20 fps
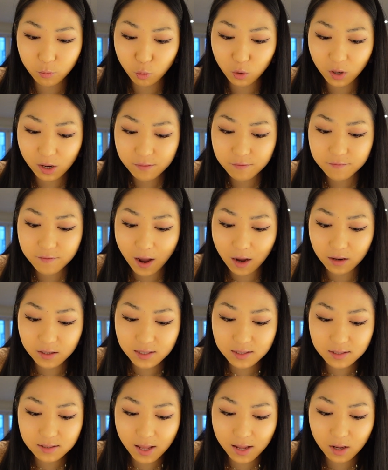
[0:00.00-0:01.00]
what I found
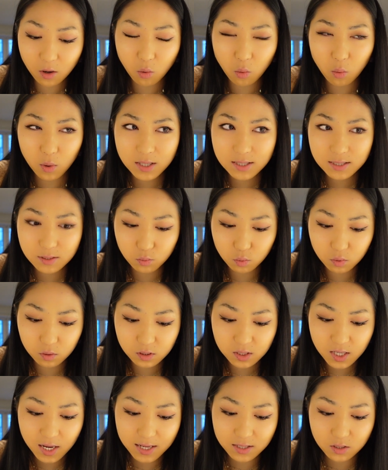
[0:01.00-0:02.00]
is they always
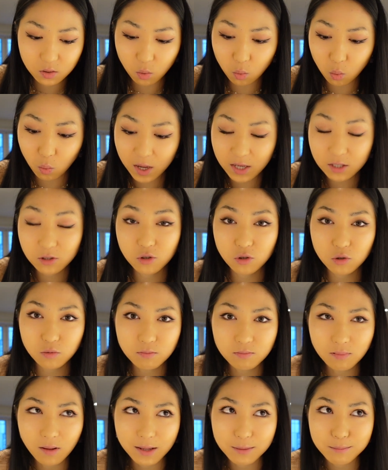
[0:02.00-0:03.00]
taste way too
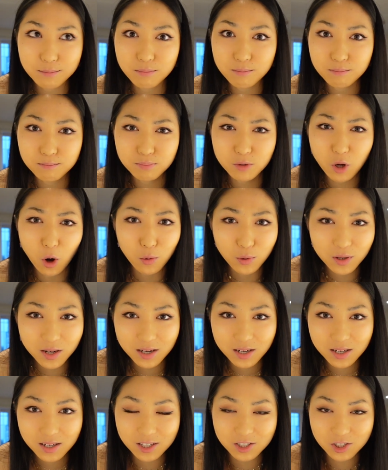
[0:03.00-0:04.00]
like
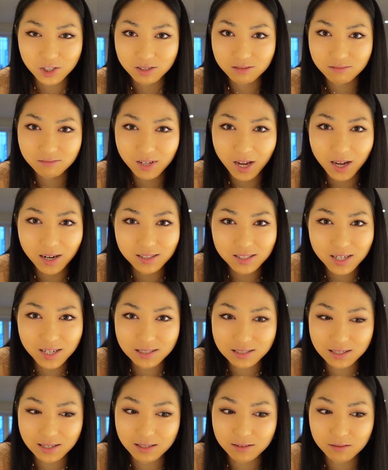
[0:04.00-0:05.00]
coconutty. It just kind of
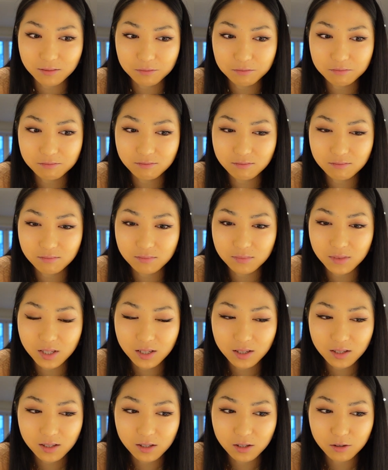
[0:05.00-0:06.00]
tastes like
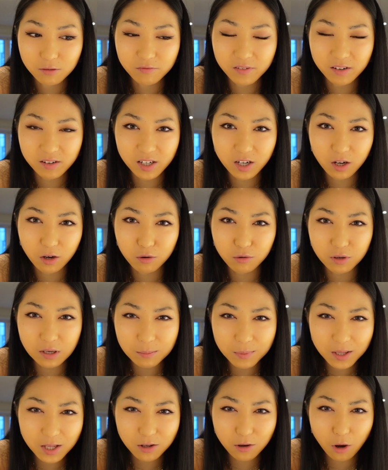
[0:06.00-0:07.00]
very
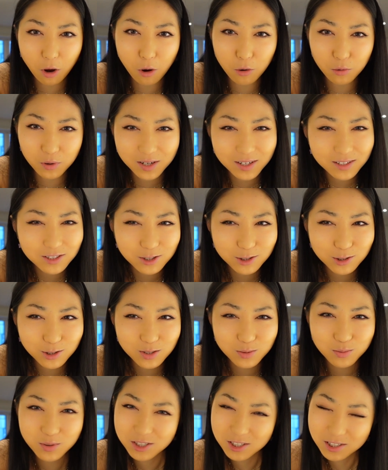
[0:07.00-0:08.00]
creamy coconut
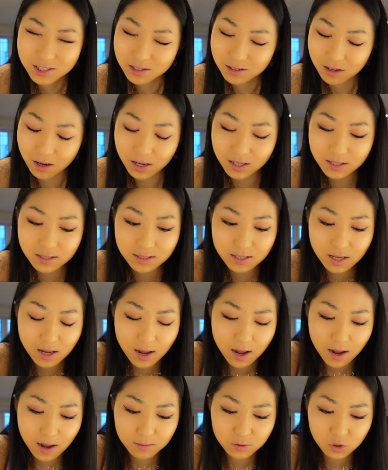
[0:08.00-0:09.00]
juice, which isn't nice.
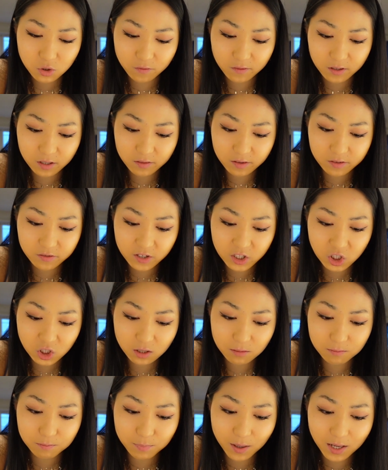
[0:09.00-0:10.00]
It's not very
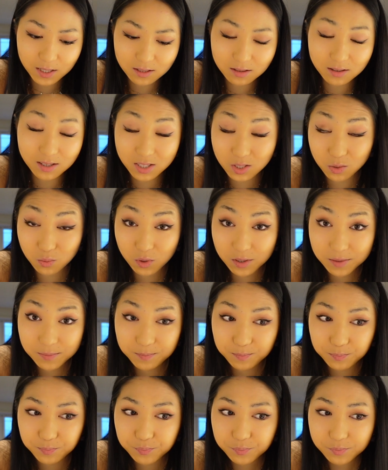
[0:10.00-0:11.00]
refreshing. But this
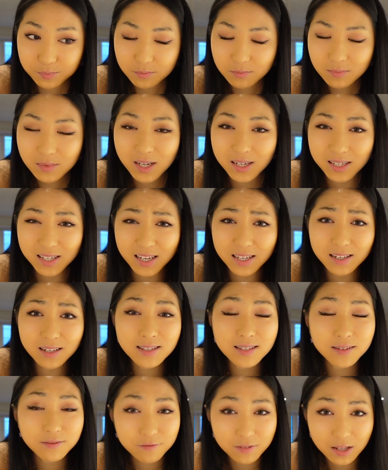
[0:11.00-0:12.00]
one, again,
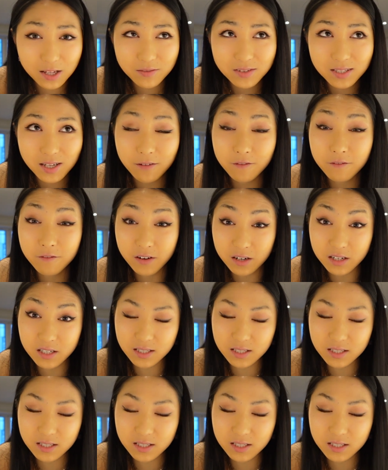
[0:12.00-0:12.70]
flavors are very